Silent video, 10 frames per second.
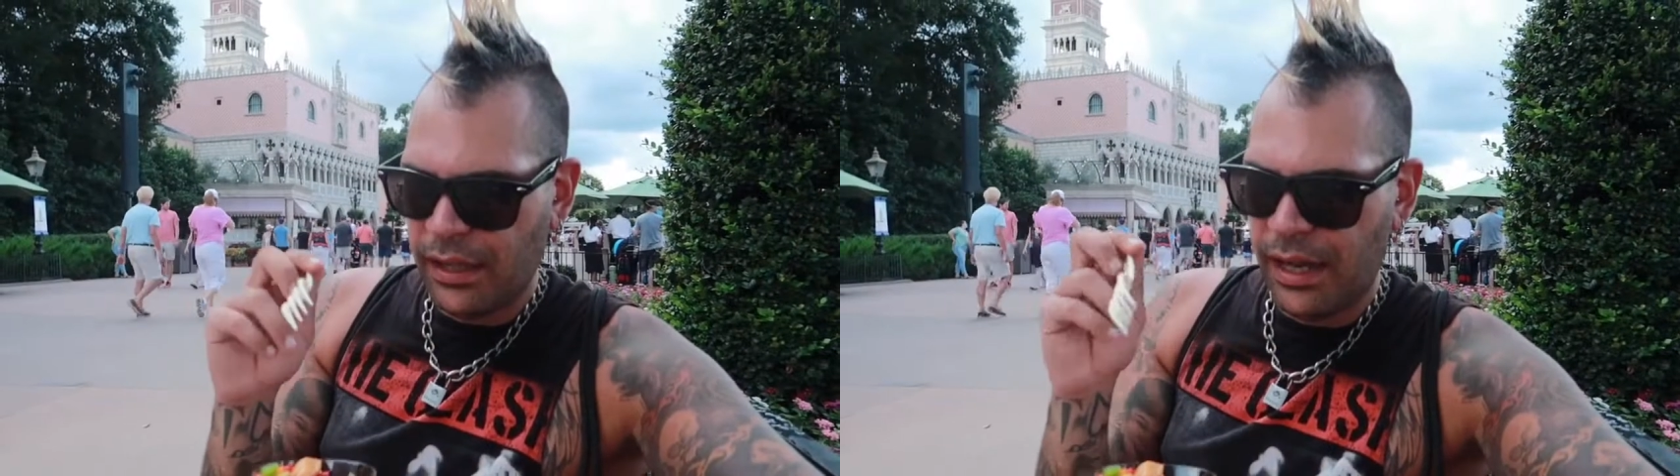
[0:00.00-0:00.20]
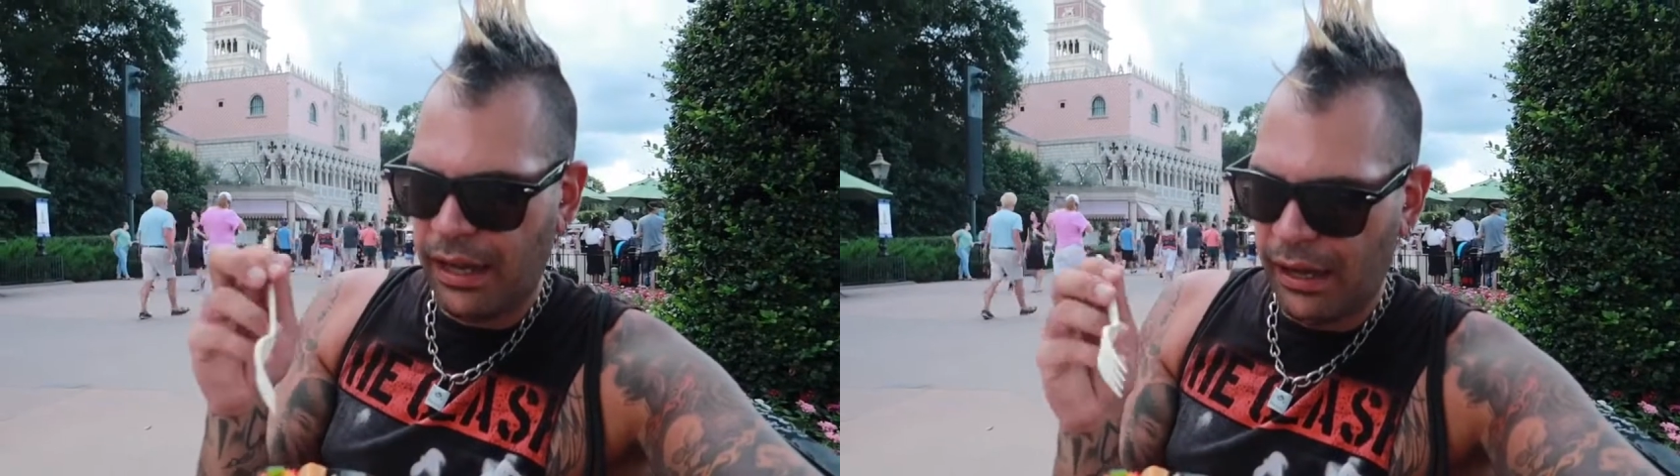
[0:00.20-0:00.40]

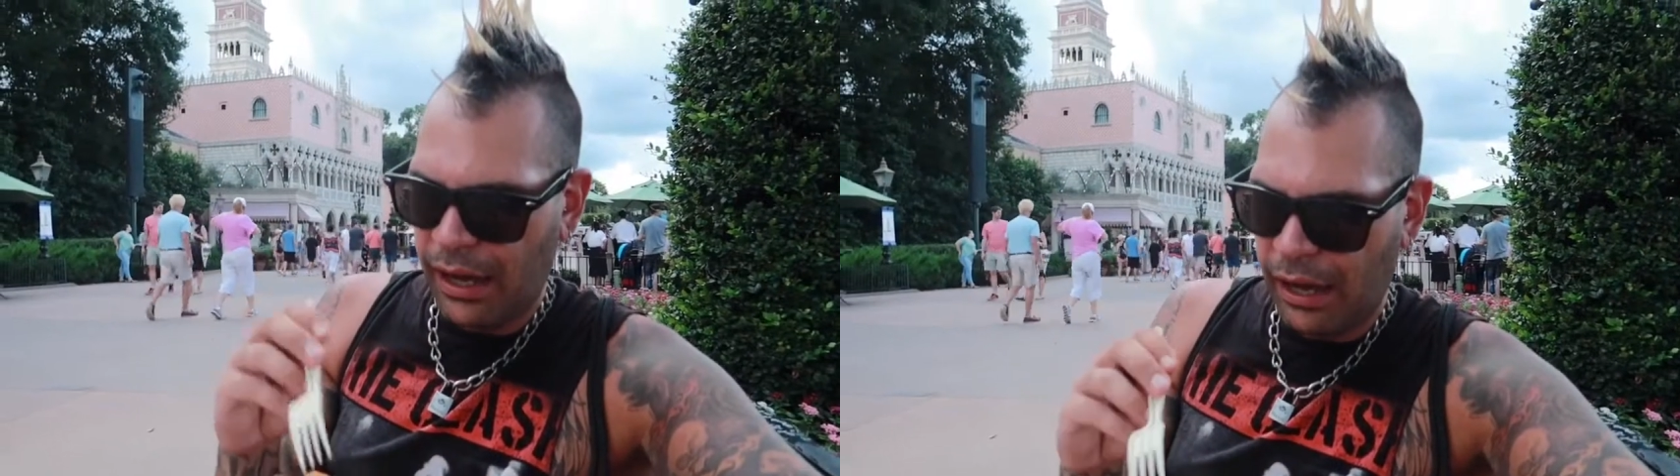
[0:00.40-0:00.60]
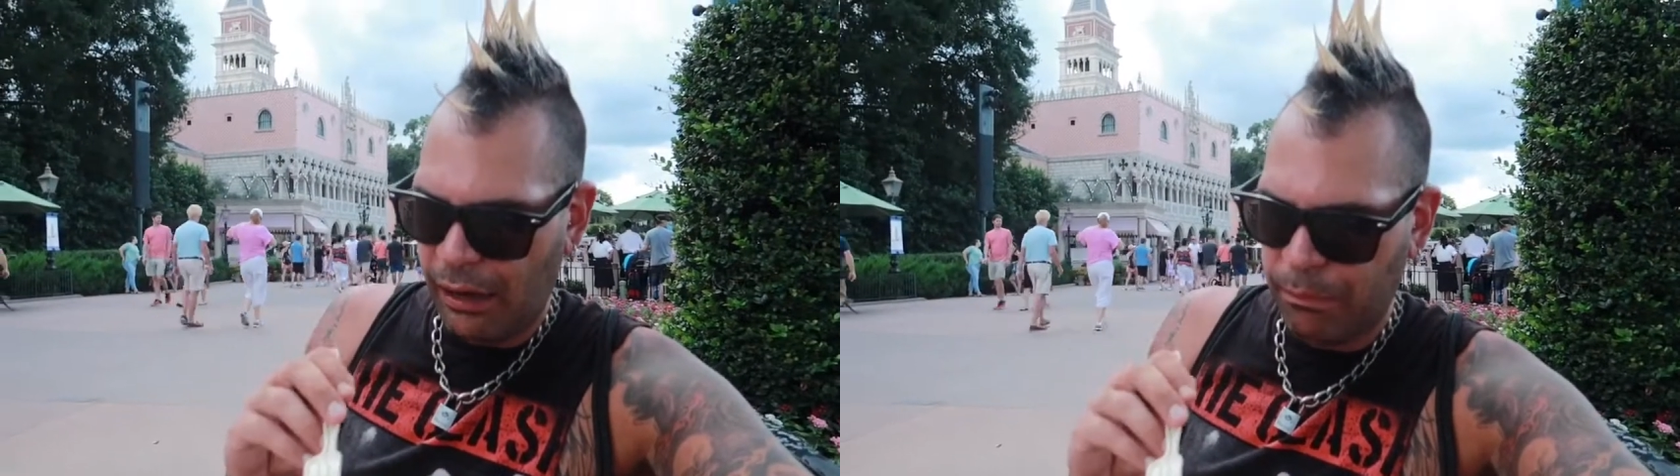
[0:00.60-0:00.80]

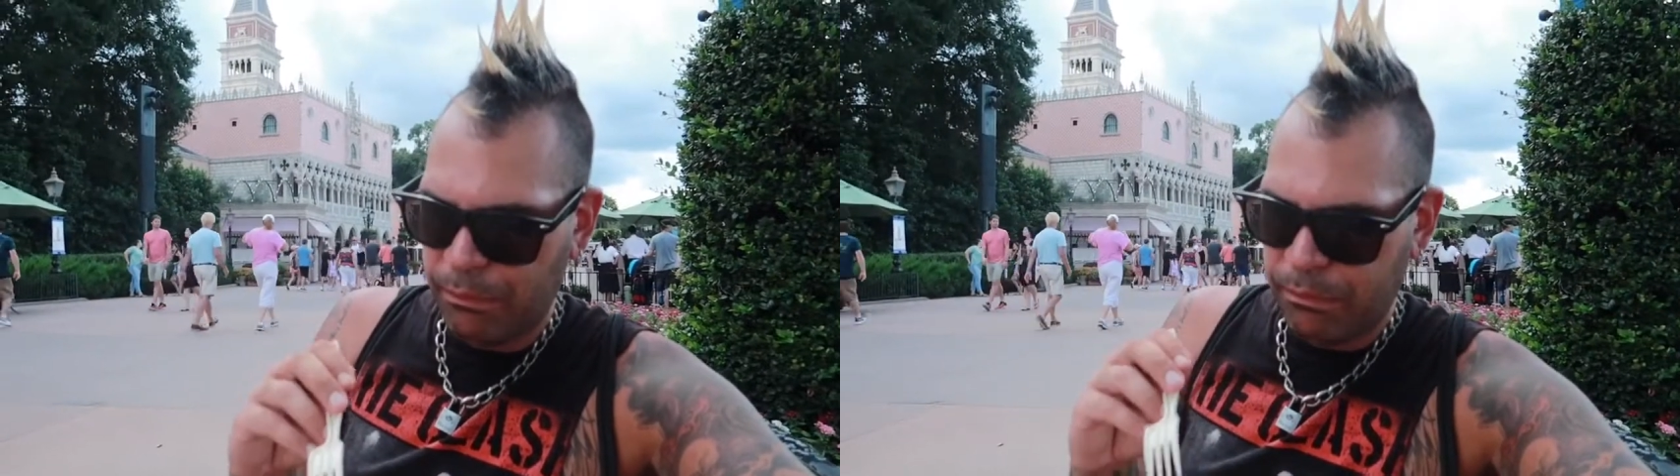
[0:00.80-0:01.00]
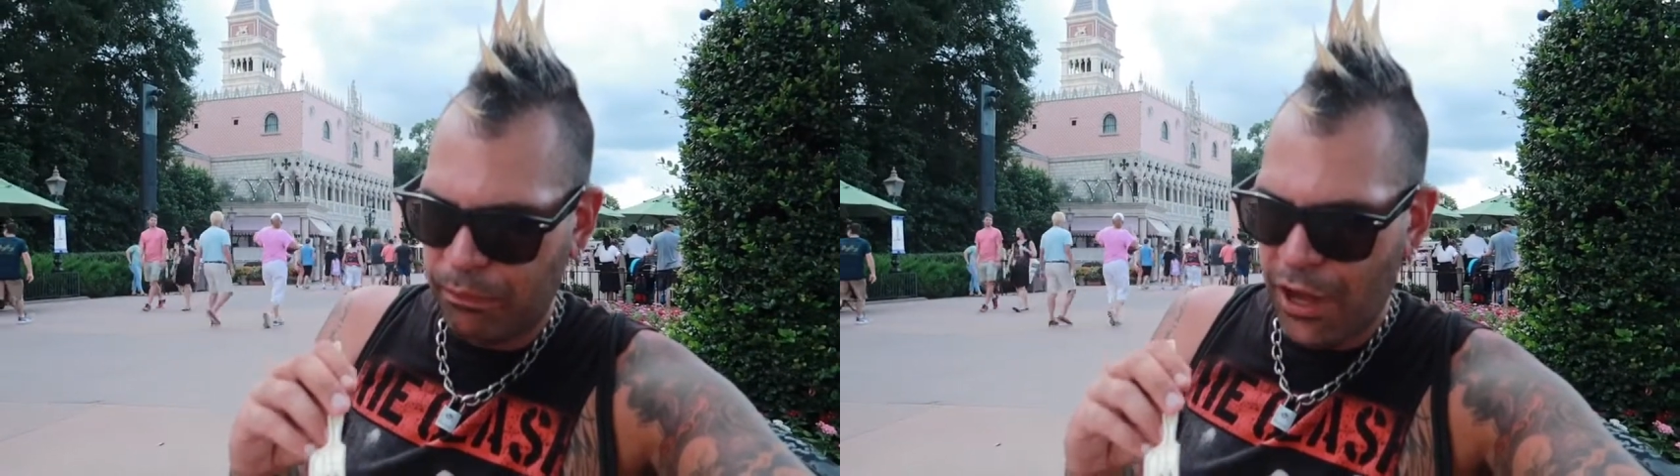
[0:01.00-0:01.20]
Yeah,
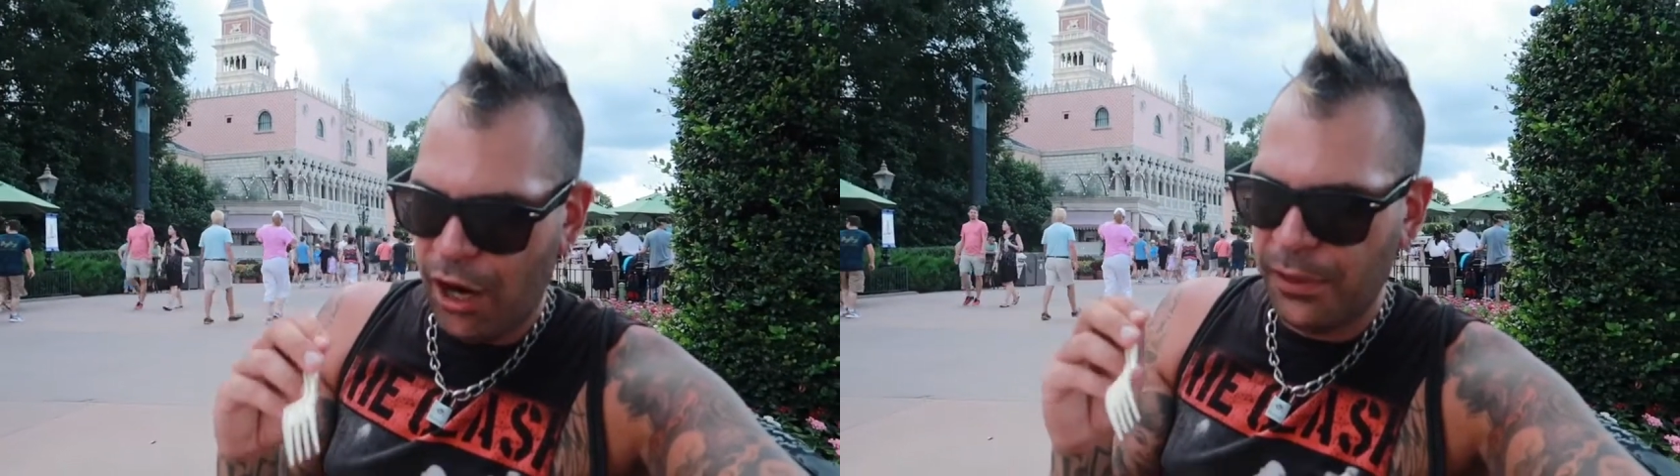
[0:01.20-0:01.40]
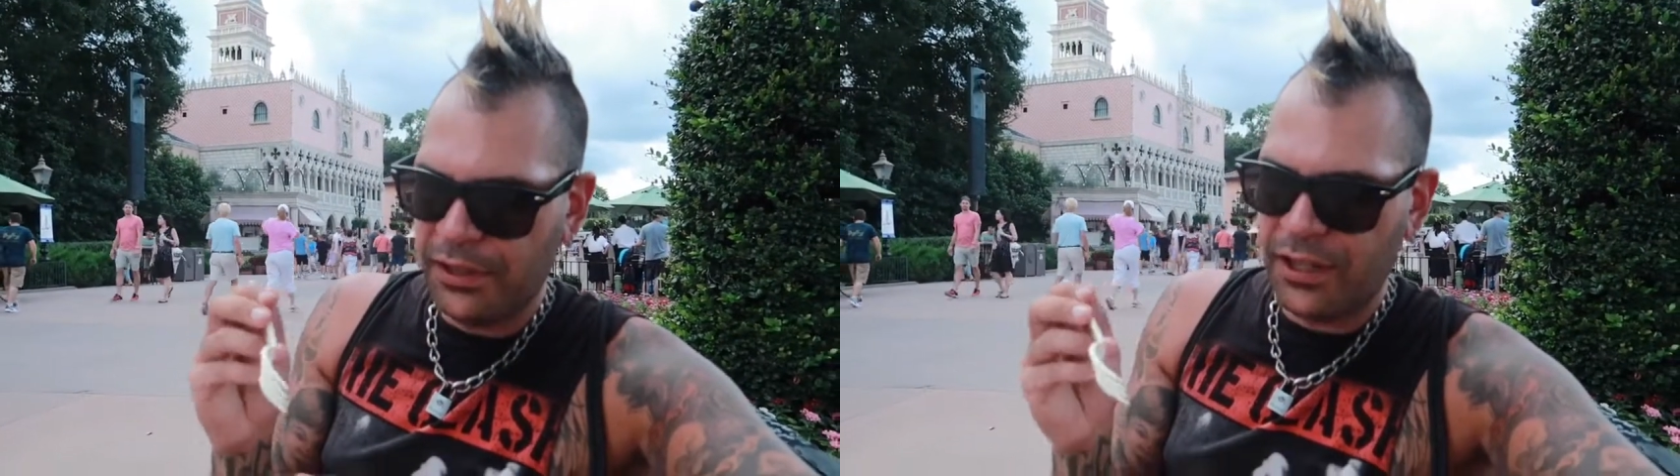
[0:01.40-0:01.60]
they always